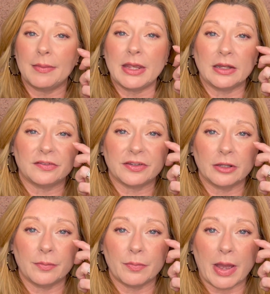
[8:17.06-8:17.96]
mean, it's
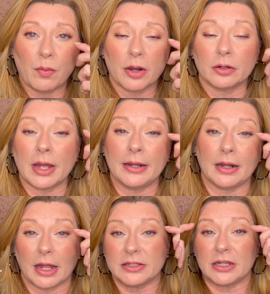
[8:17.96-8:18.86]
still in my waterline
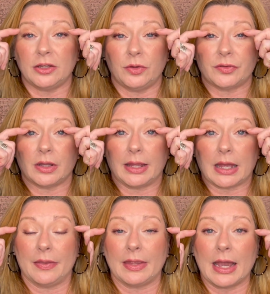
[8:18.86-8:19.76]
and I did use it like
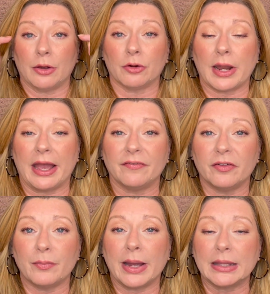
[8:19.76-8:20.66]
on the outer half
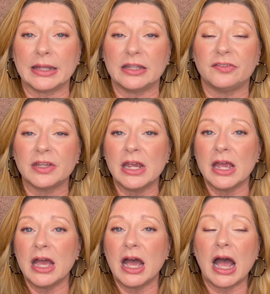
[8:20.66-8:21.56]
of my lids.
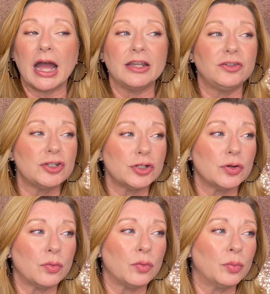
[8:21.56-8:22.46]
I
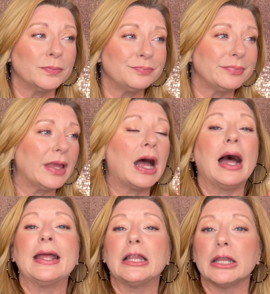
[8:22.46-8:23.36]

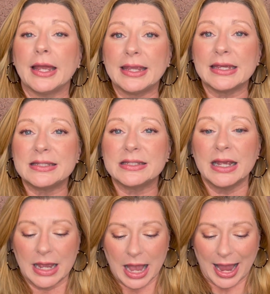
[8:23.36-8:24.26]
like it.
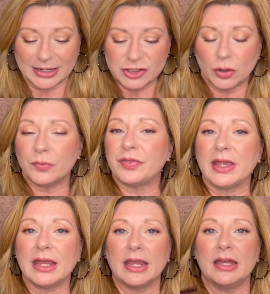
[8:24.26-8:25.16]
I don't
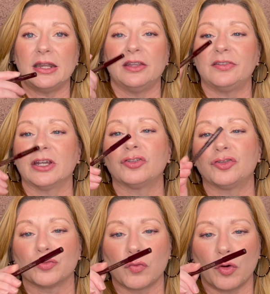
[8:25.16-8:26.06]
think it is
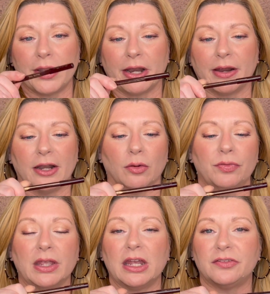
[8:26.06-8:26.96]
extraordinary. I don't
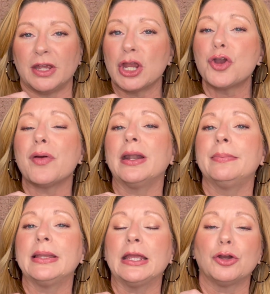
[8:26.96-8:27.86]
think it's
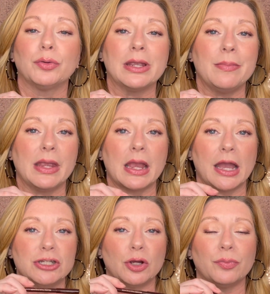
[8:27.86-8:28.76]
incredibly creamy.
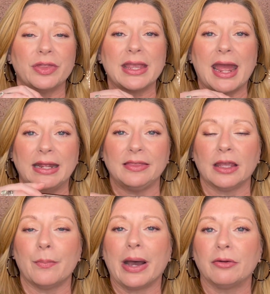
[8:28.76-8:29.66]
I don't think anything
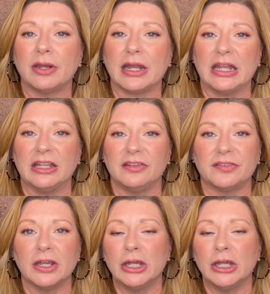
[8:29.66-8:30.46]
about it is